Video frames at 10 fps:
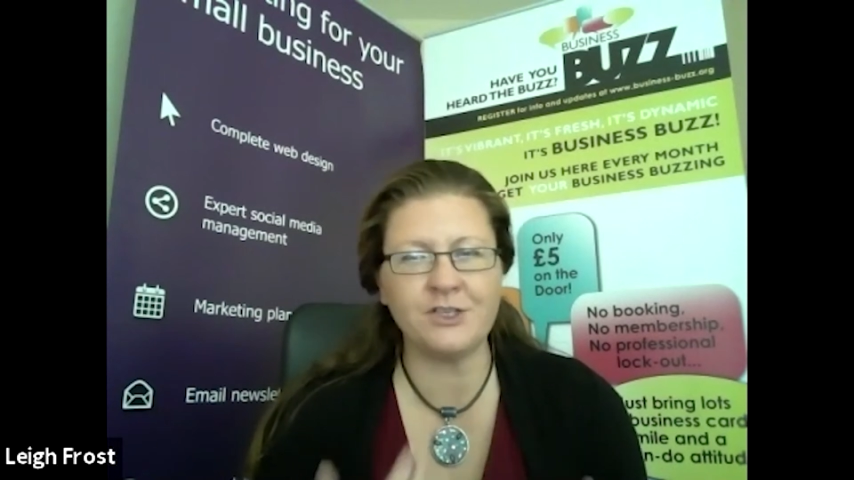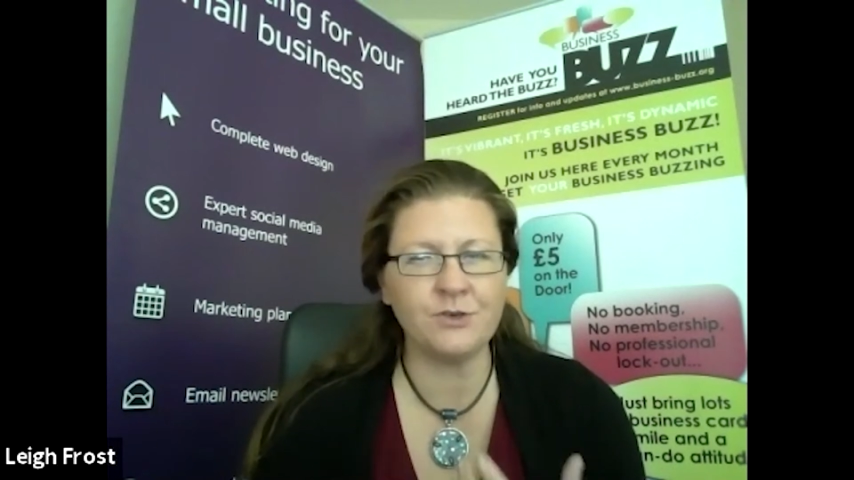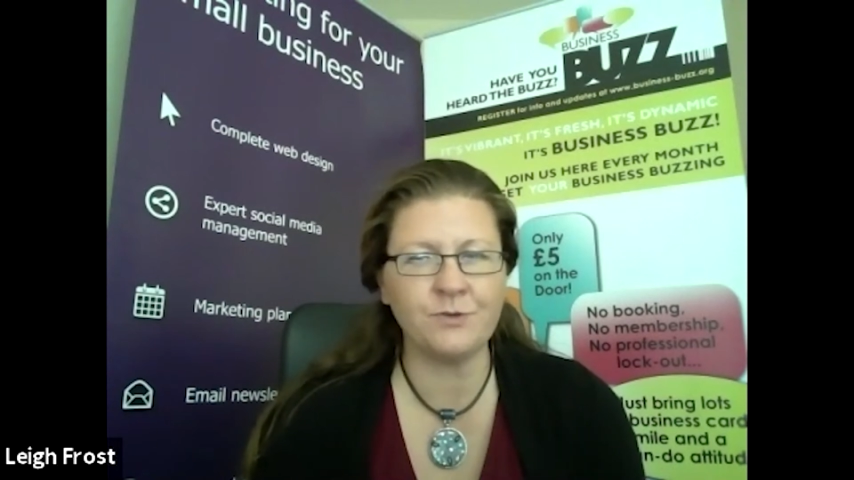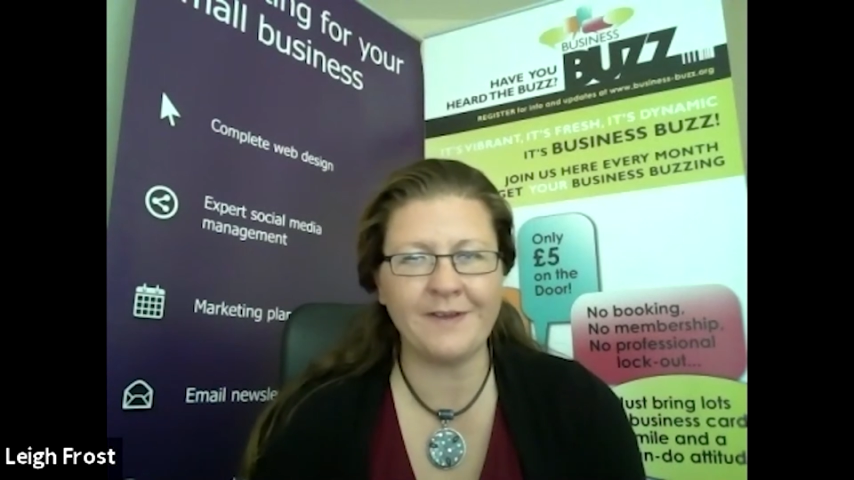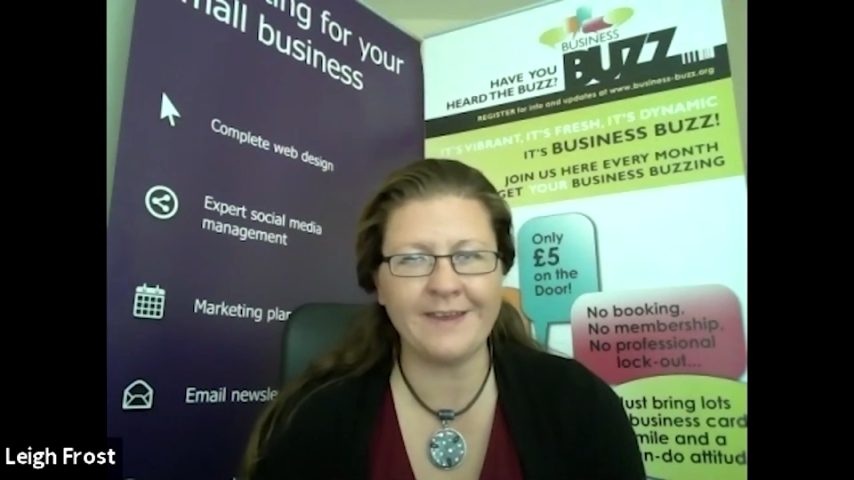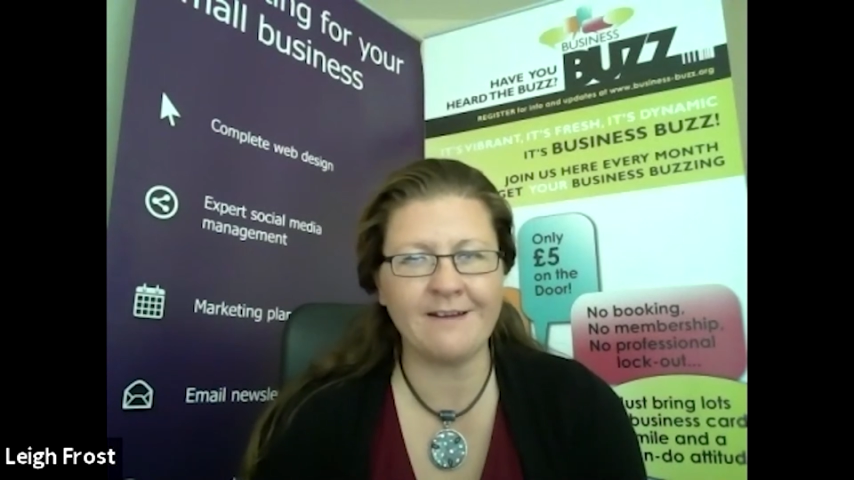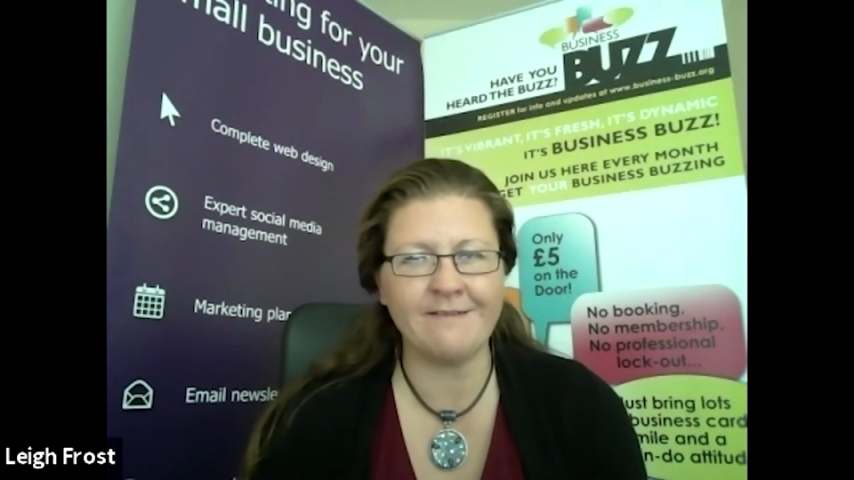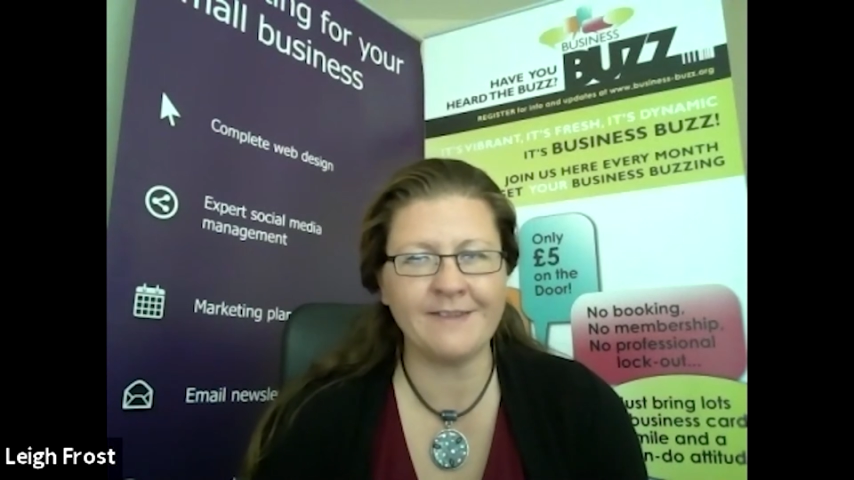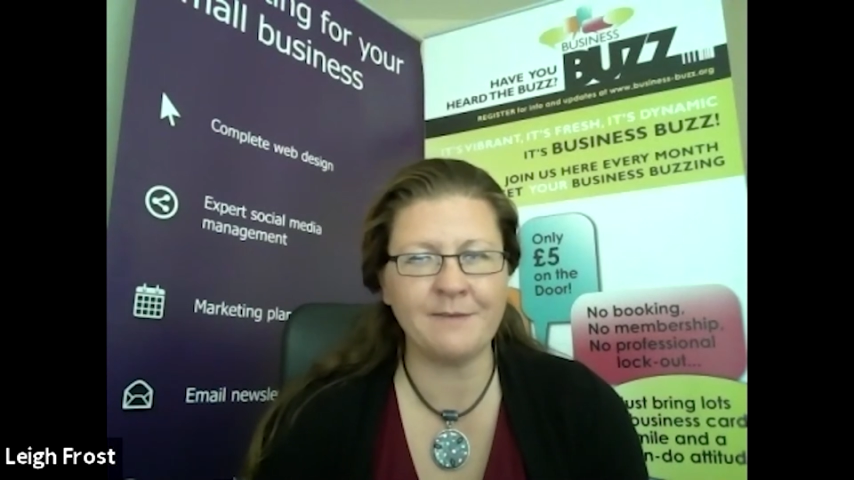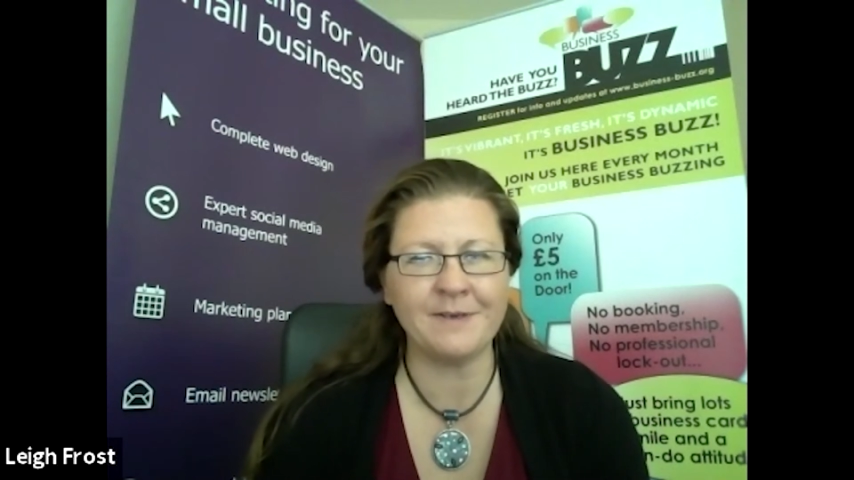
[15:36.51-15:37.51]
sure where they
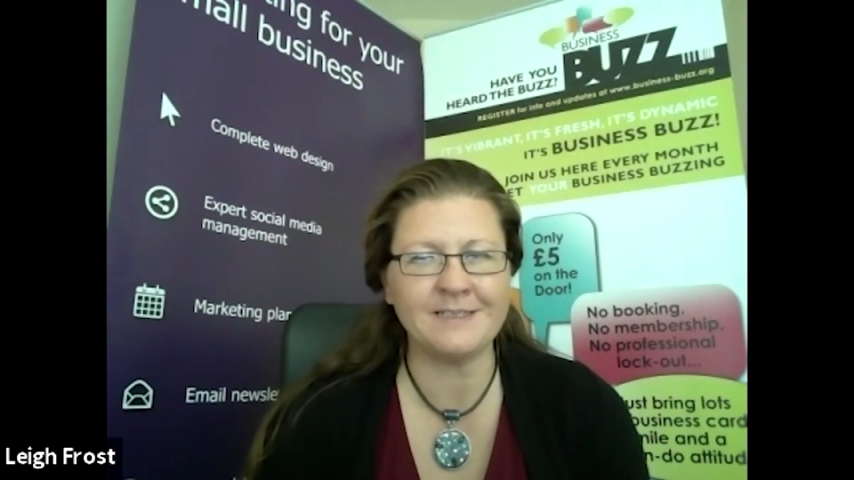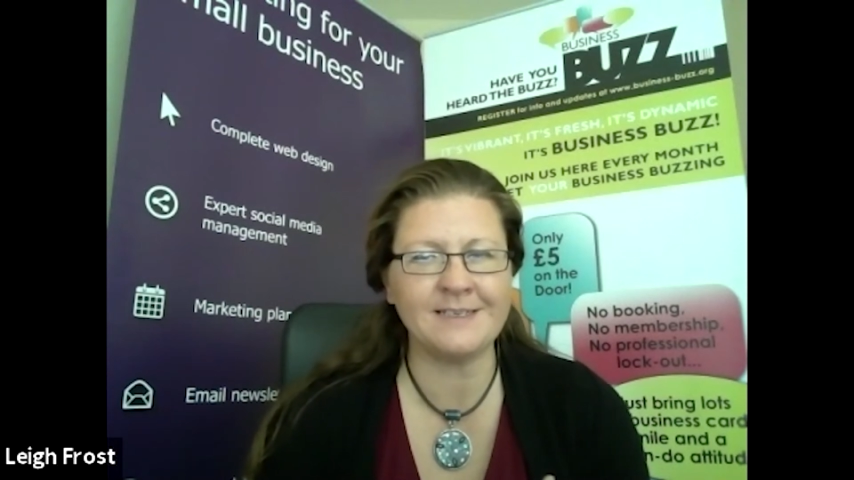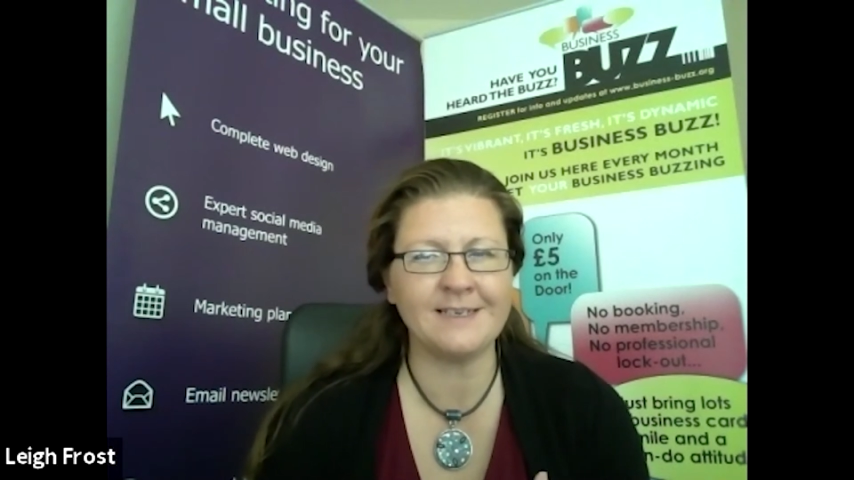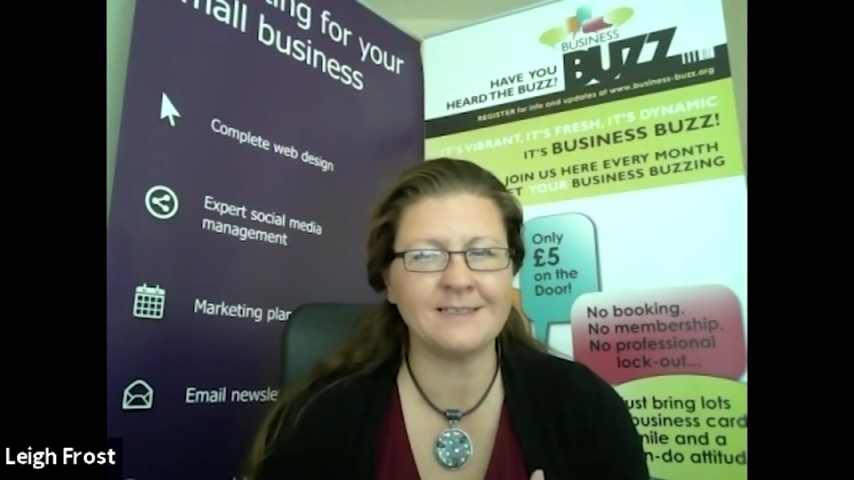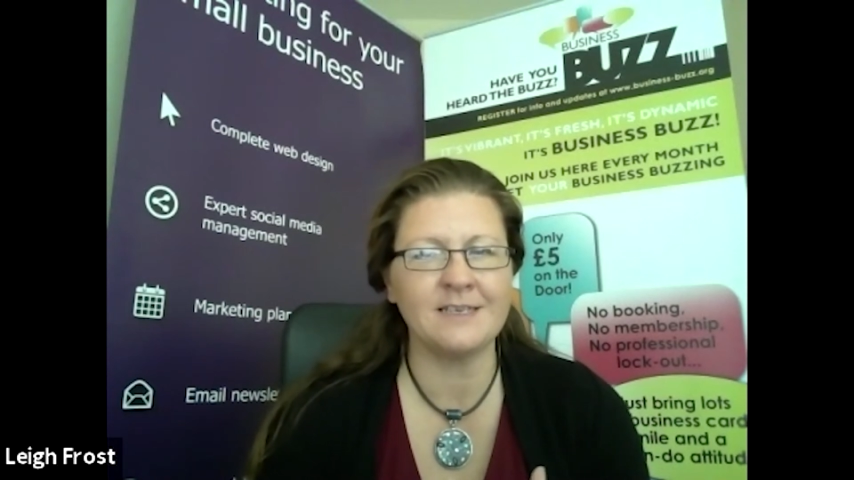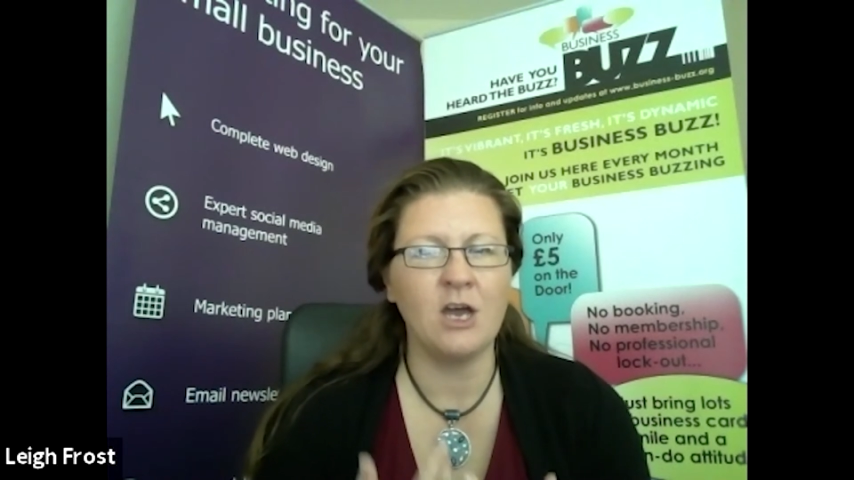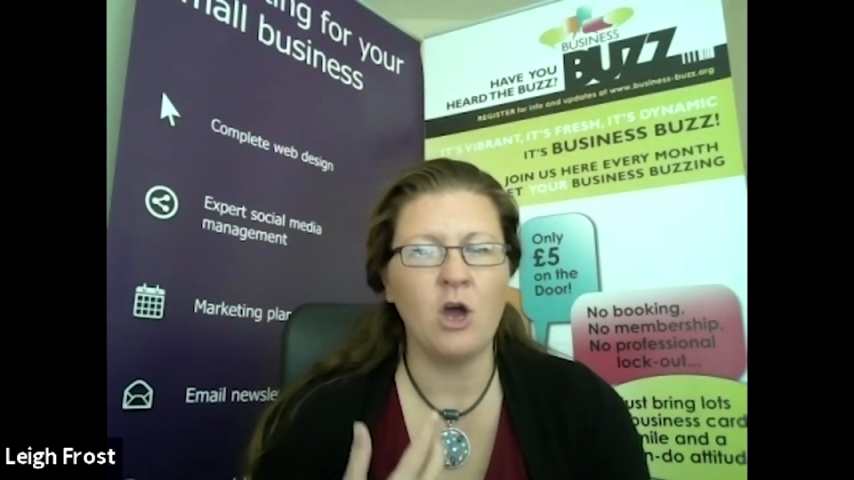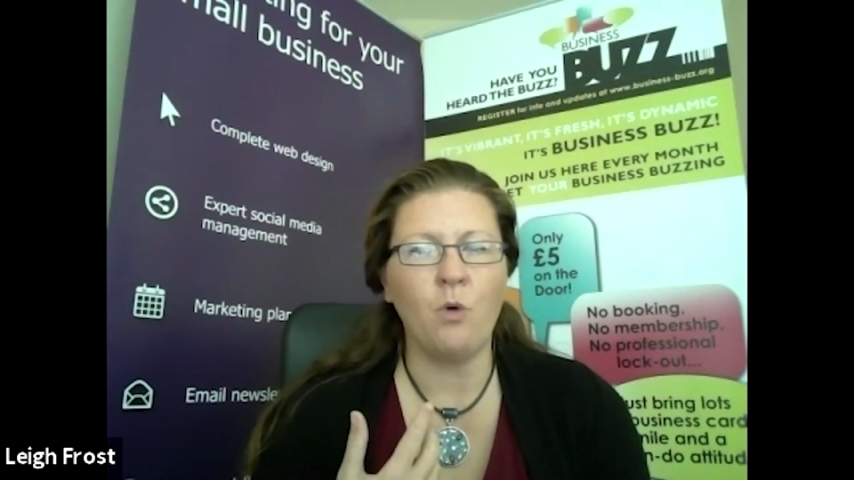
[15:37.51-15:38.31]
are in their business,